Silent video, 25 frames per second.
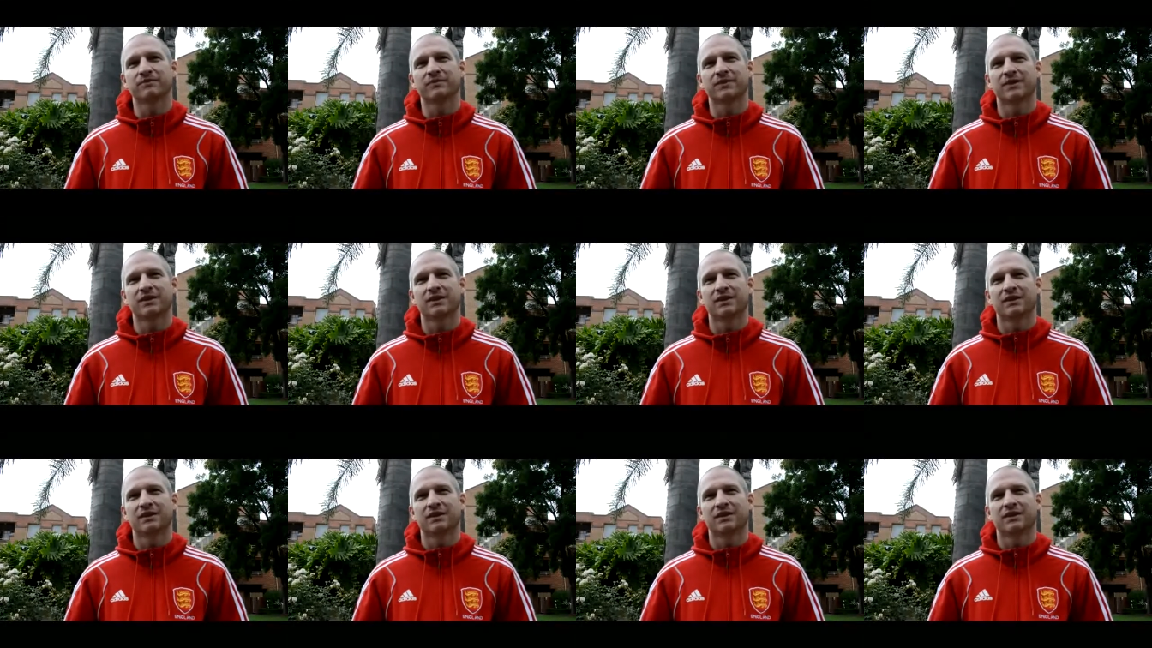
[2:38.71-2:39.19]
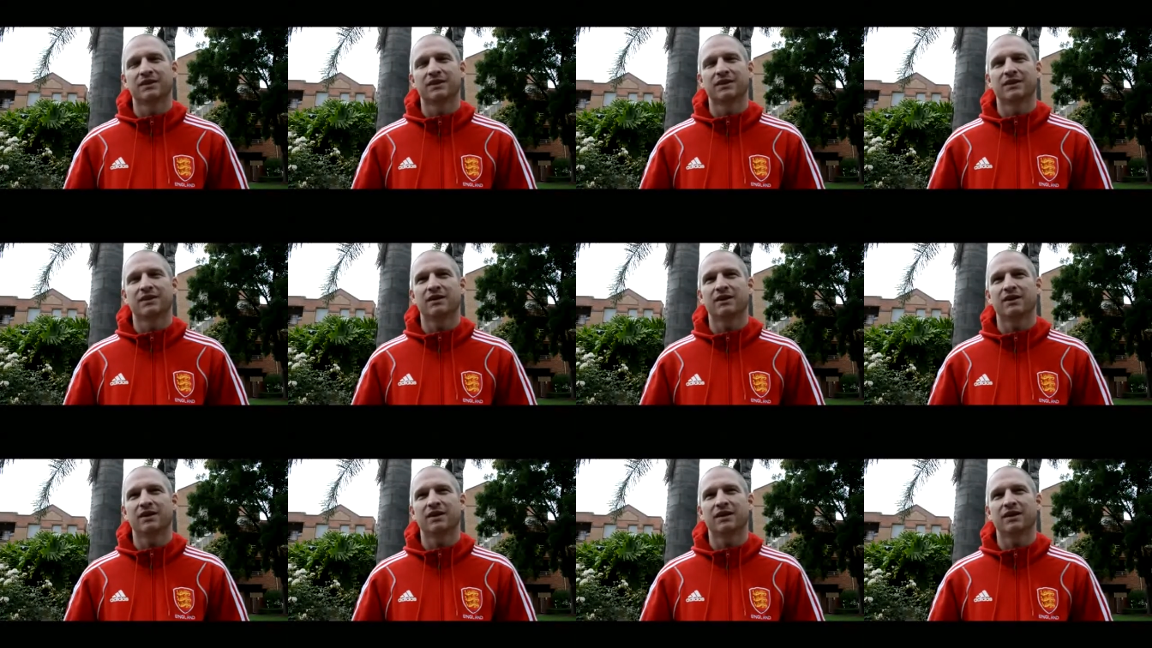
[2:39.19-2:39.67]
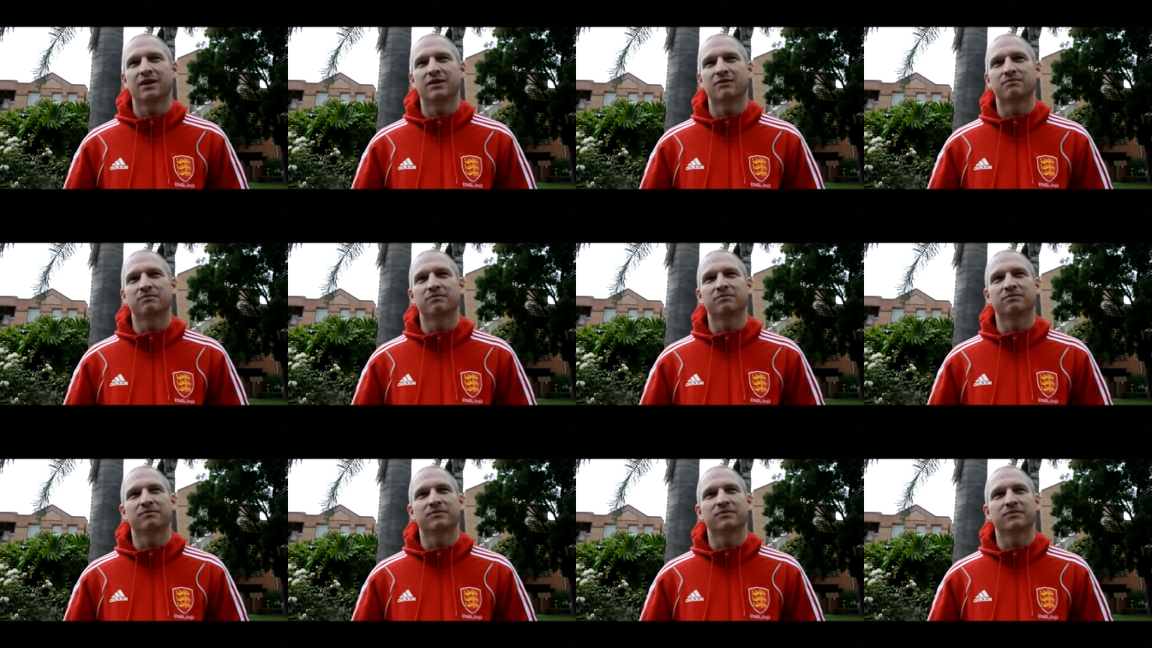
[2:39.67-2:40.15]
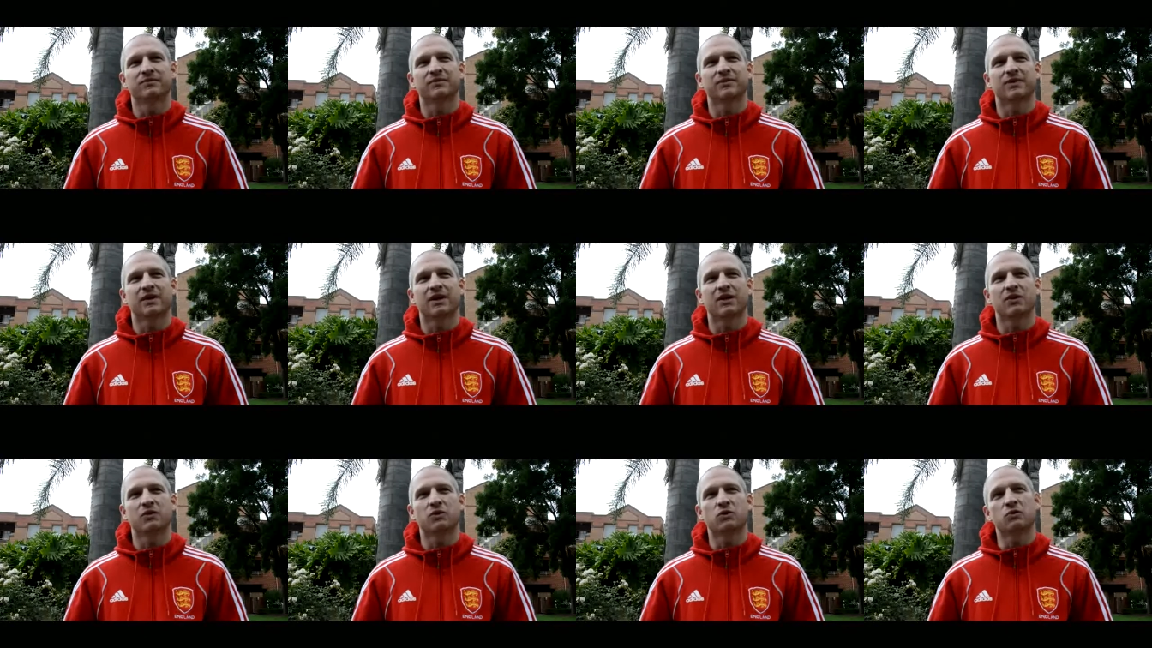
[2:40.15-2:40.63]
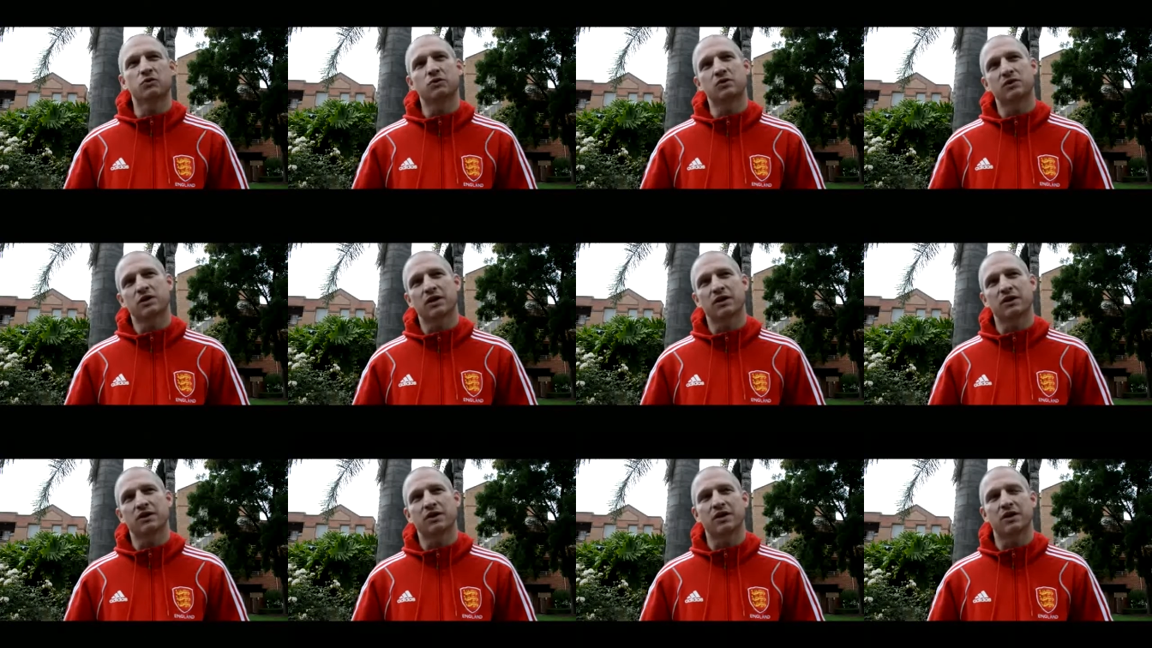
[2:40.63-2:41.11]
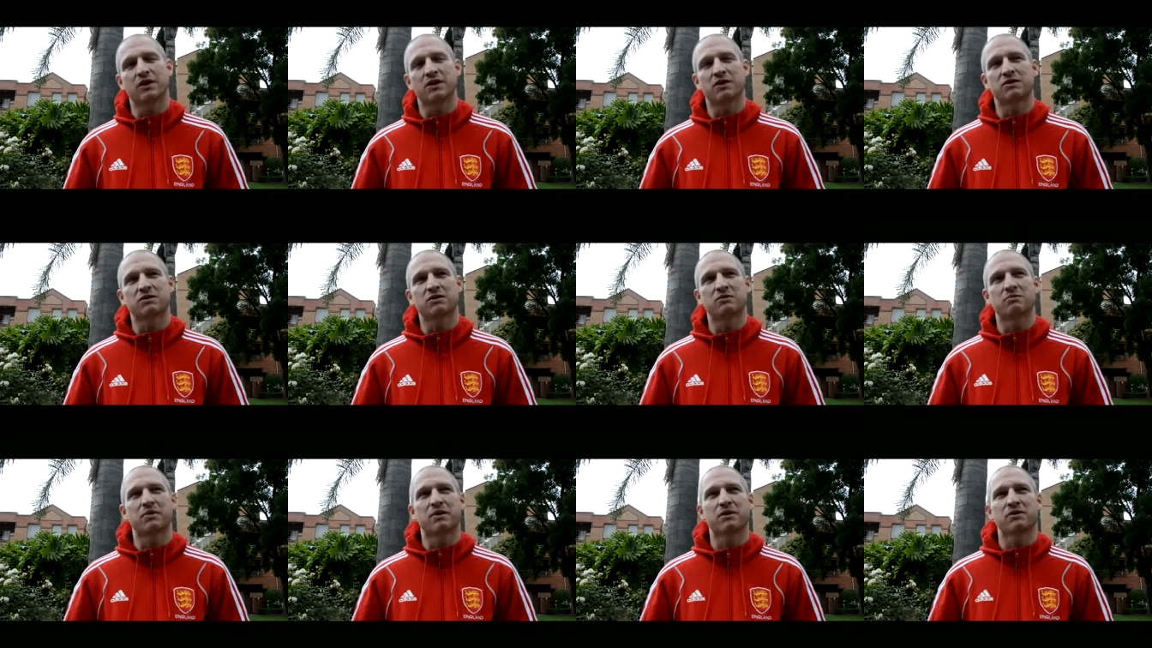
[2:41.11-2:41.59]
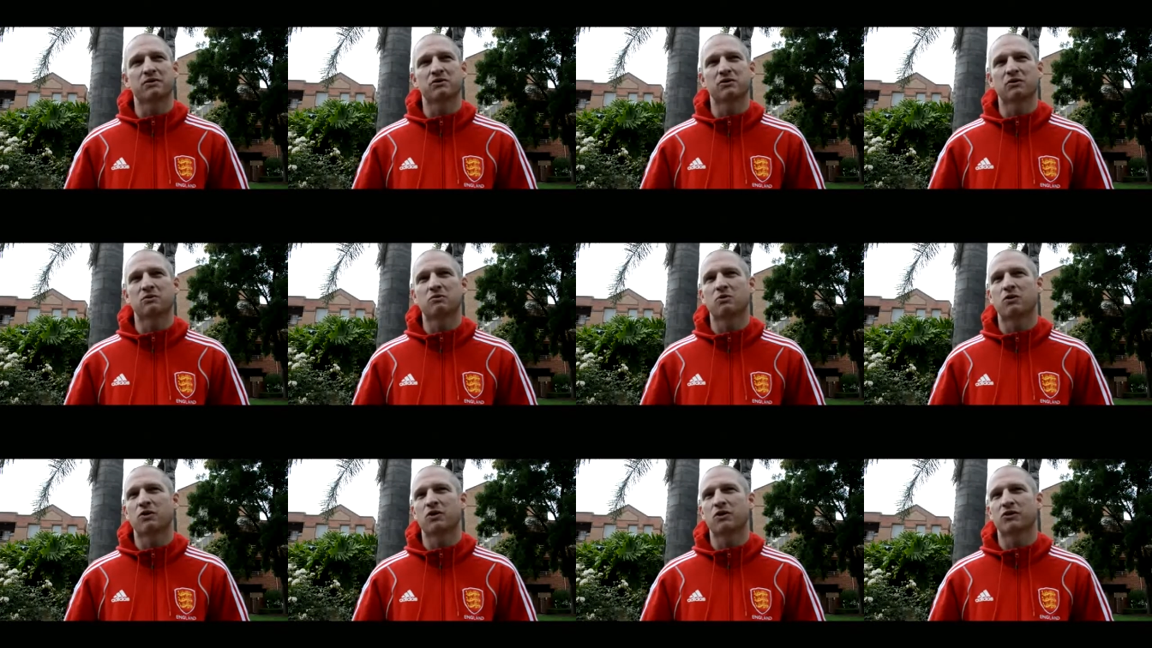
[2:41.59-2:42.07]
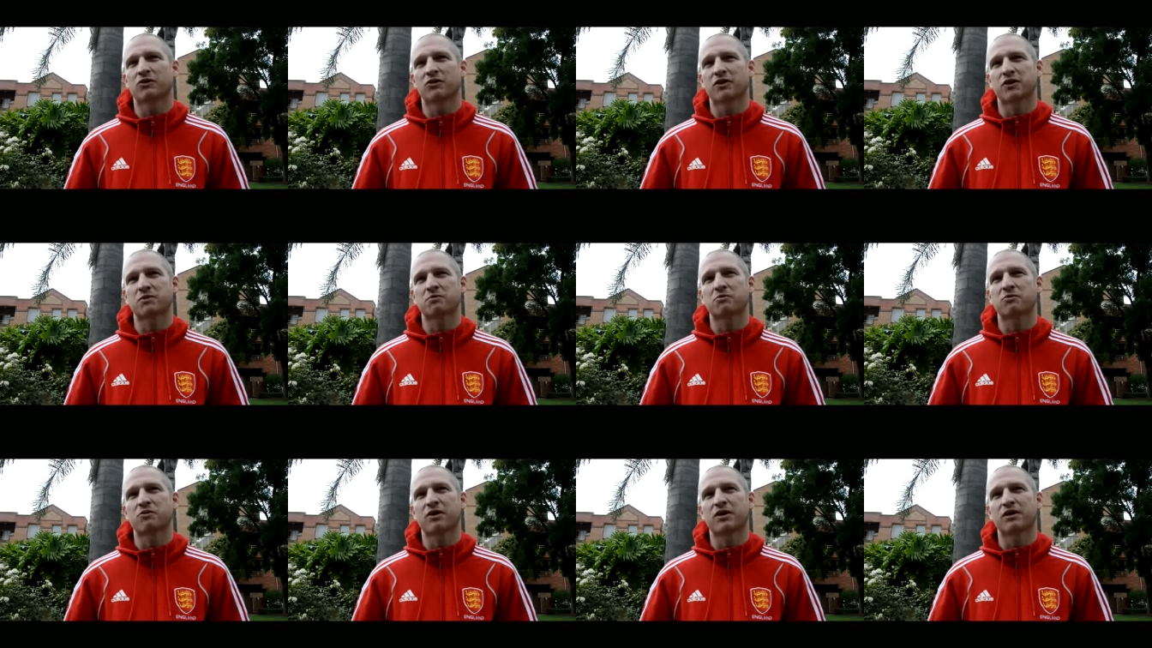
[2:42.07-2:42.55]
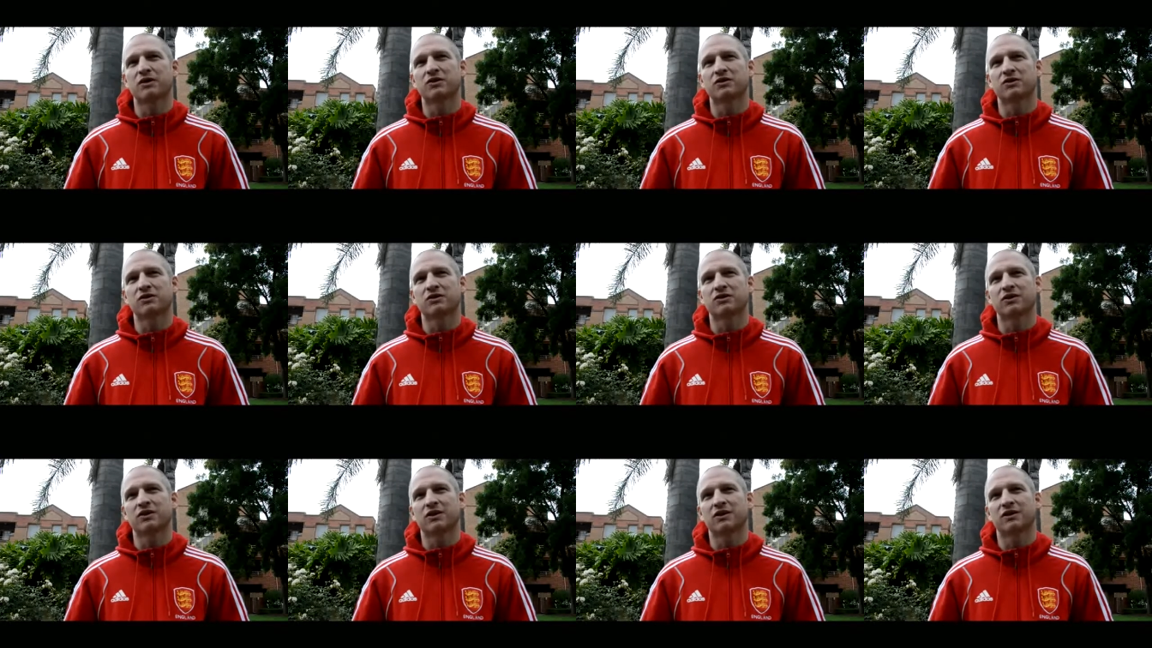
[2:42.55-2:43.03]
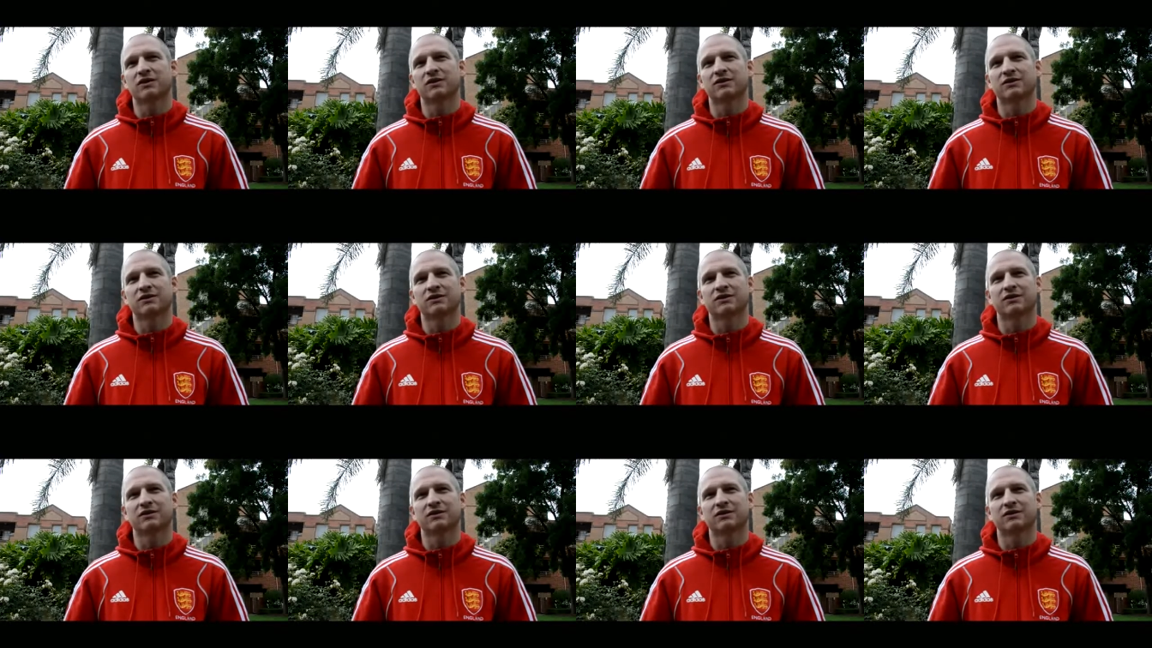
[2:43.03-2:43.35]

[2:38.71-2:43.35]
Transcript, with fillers: Yep. Okay. Um, and also it depends on what your aspirations are.